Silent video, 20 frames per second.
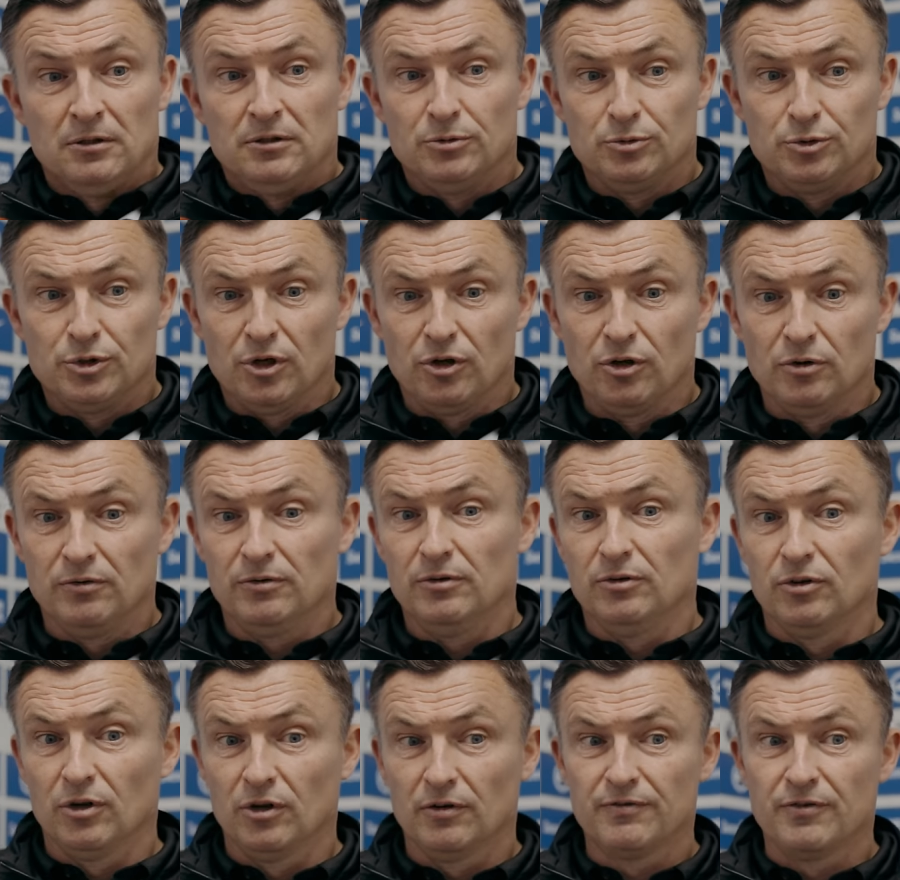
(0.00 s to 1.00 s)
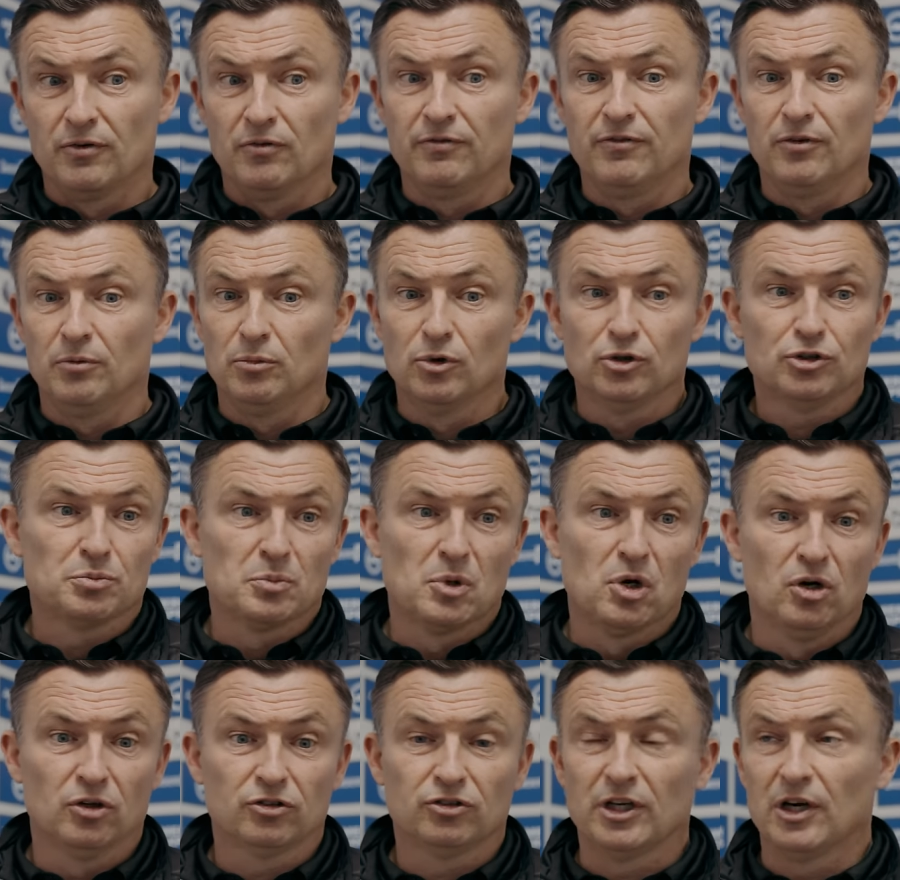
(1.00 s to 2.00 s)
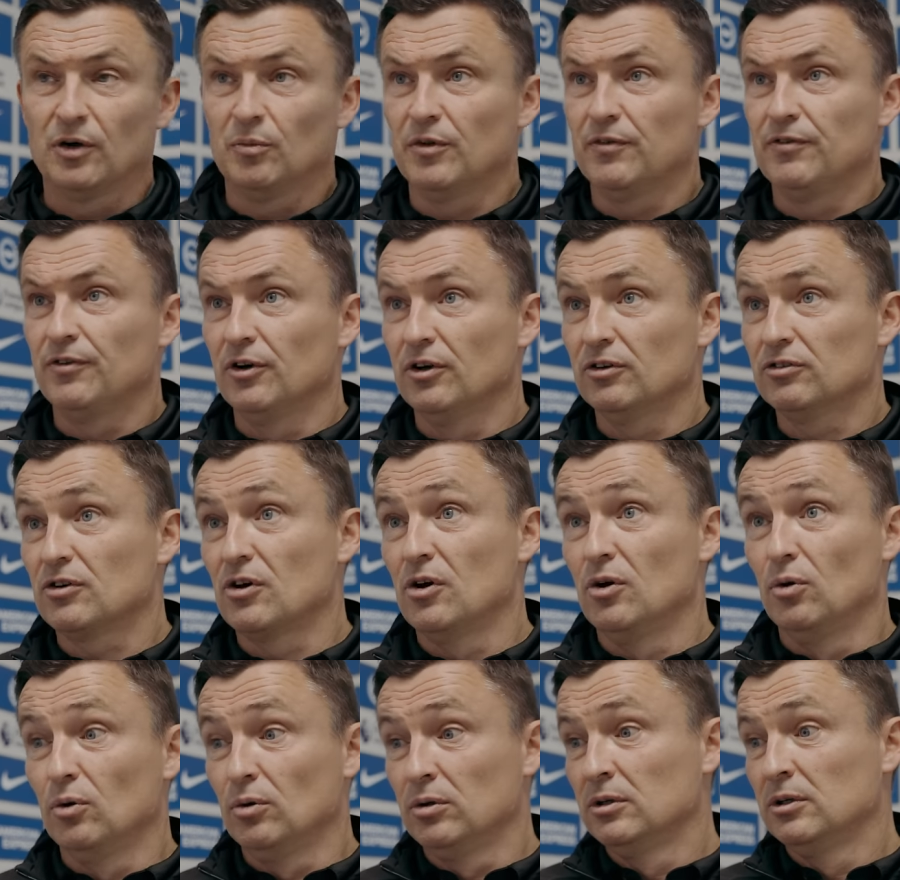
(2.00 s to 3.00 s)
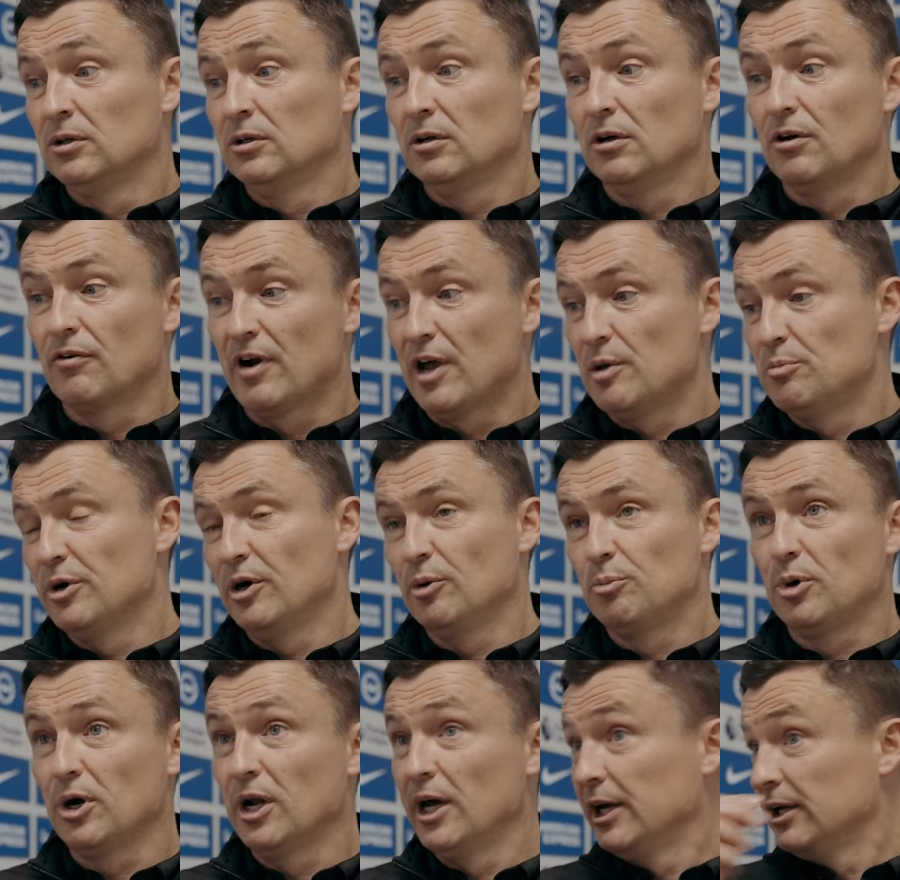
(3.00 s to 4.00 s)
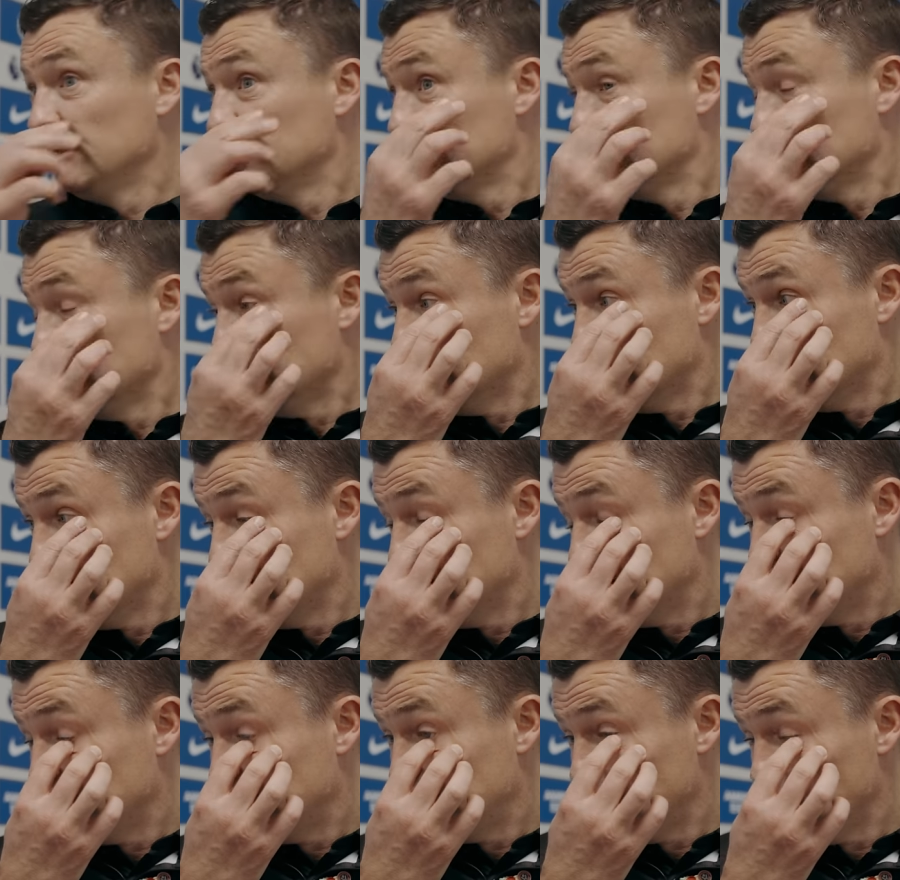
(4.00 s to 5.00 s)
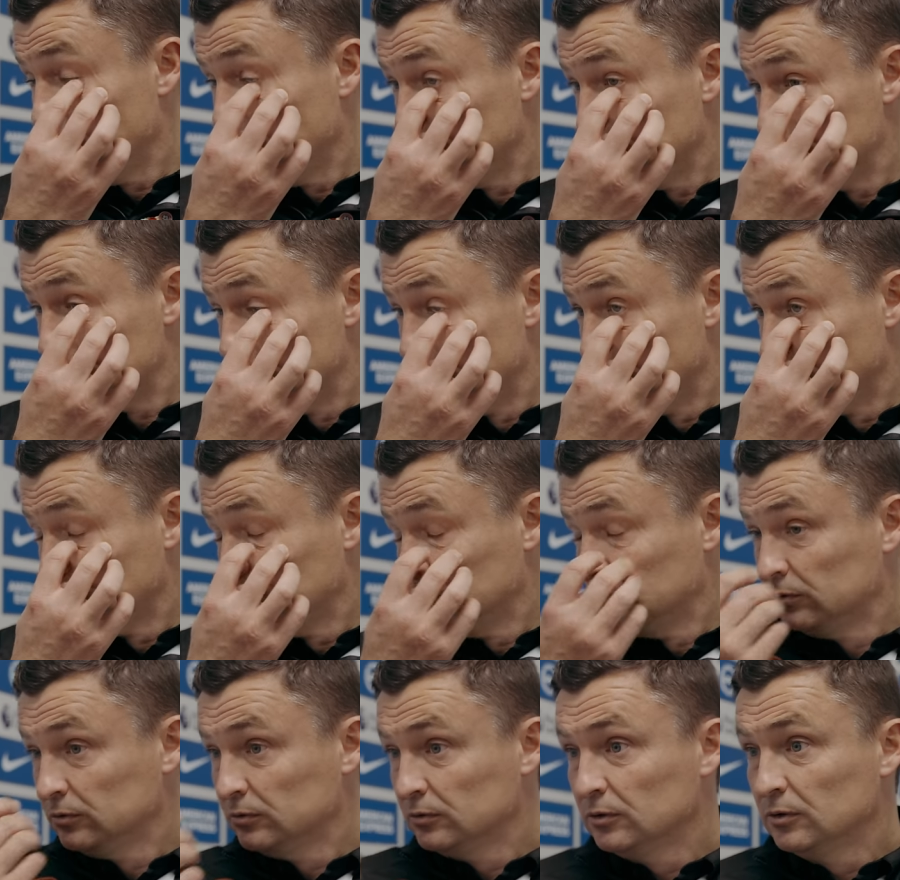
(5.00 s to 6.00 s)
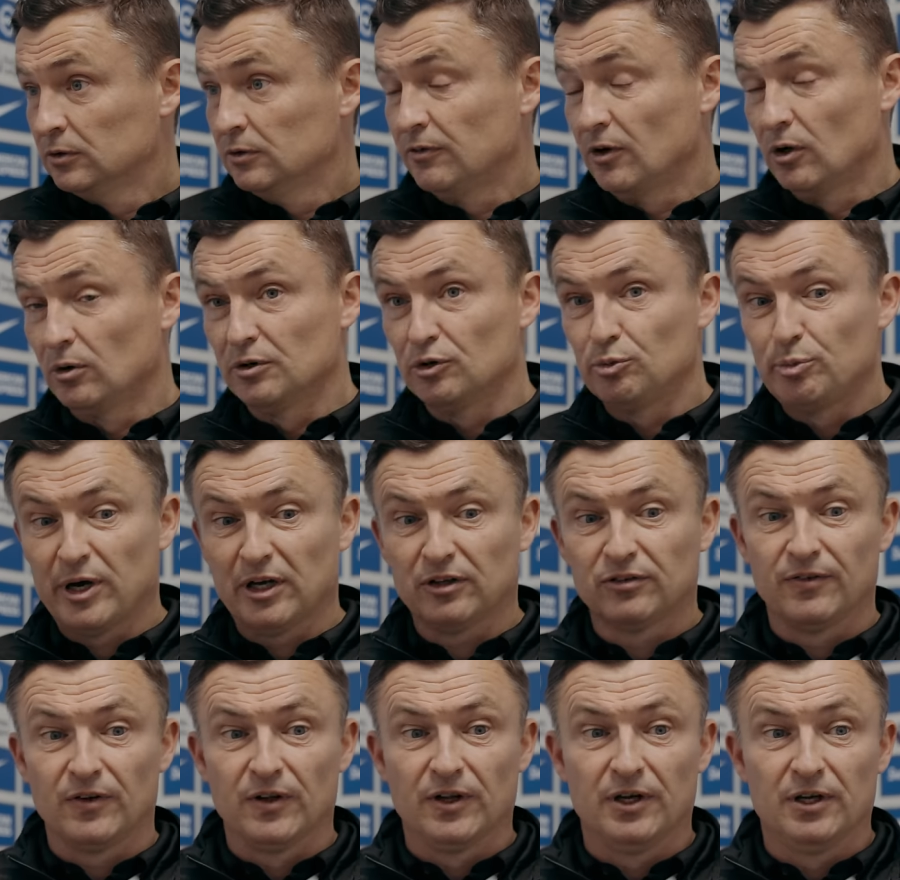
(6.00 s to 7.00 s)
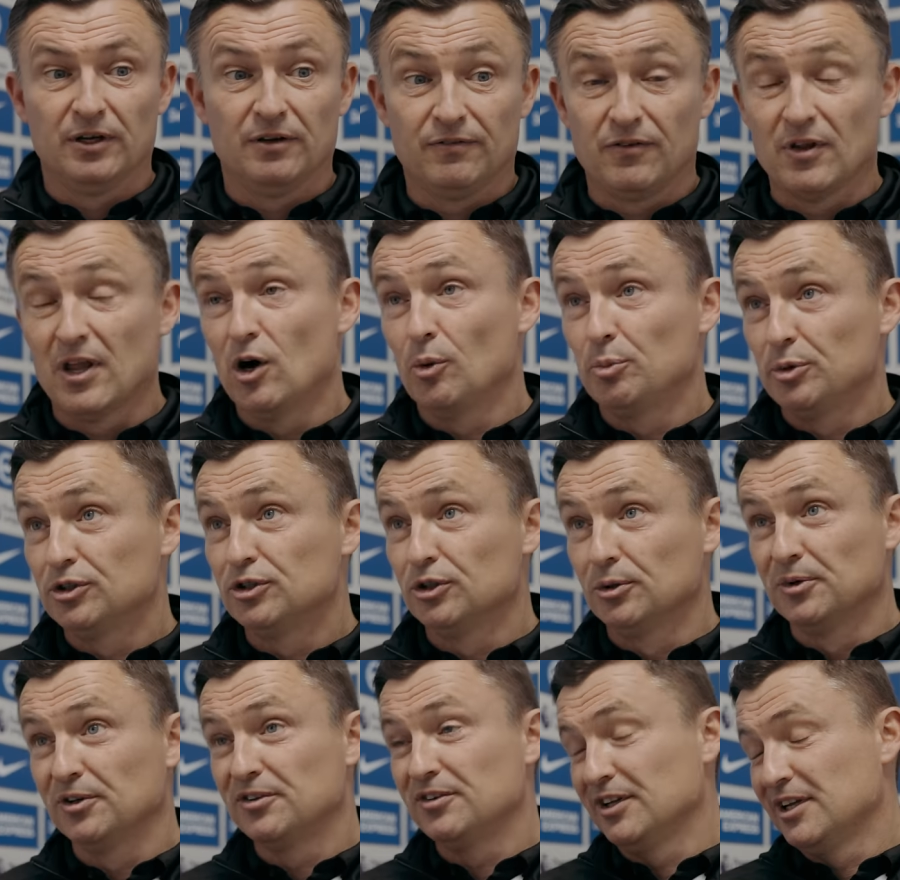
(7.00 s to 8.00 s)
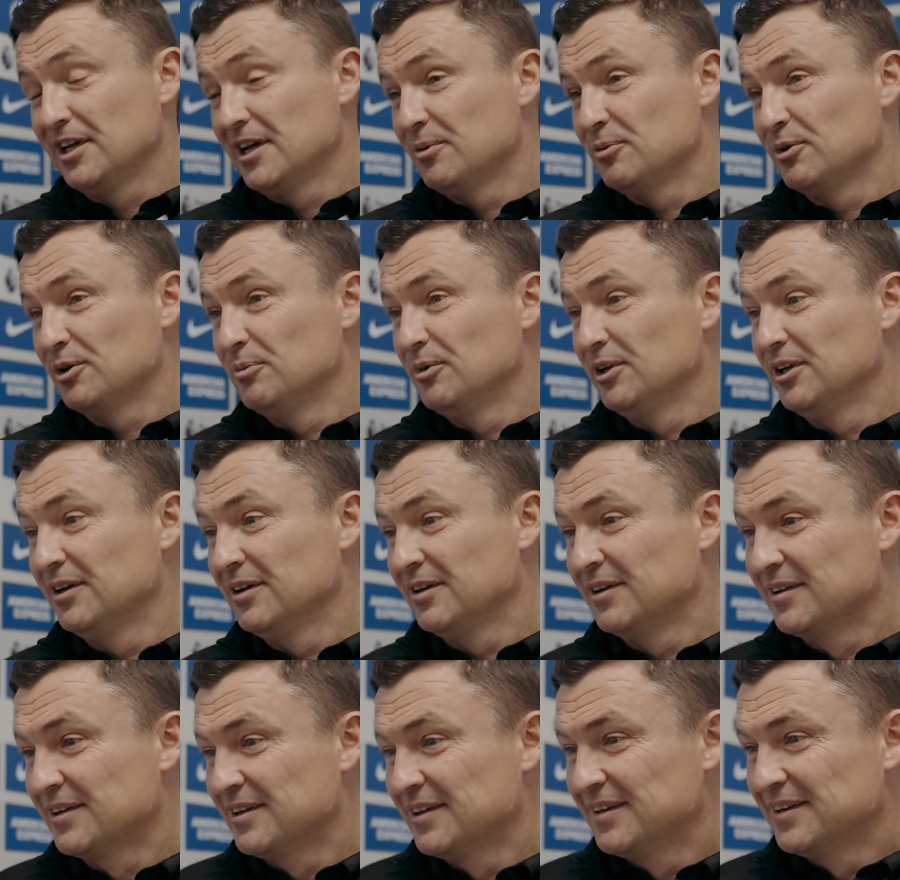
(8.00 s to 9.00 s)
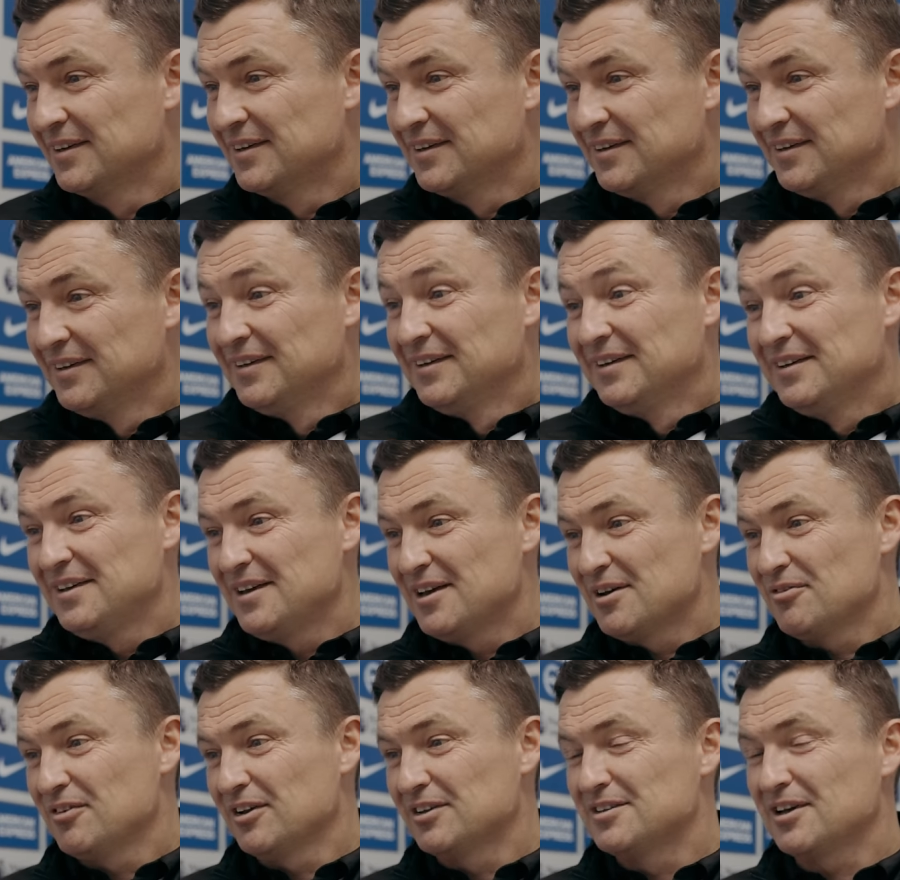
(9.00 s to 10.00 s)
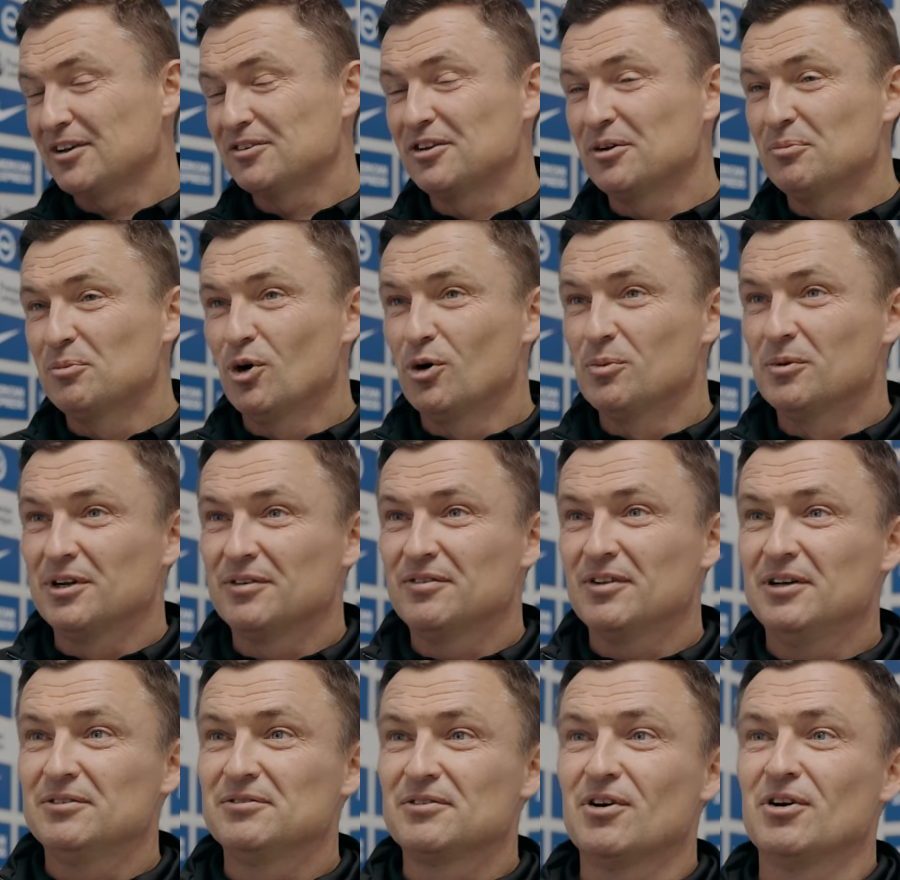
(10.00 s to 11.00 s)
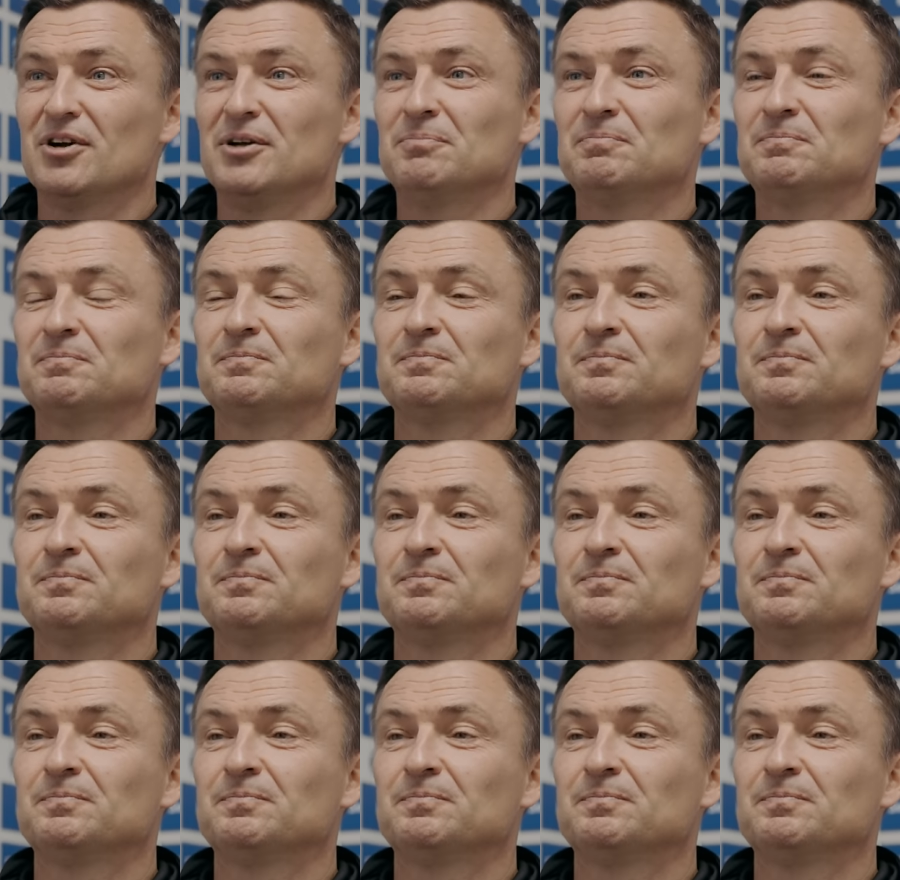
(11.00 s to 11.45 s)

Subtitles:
He was on the front foot much more, set up the first goal, great bit of play, and followed his run, followed his pass for that opportunity. And yeah, it would have been a fantastic moment if that had gone in.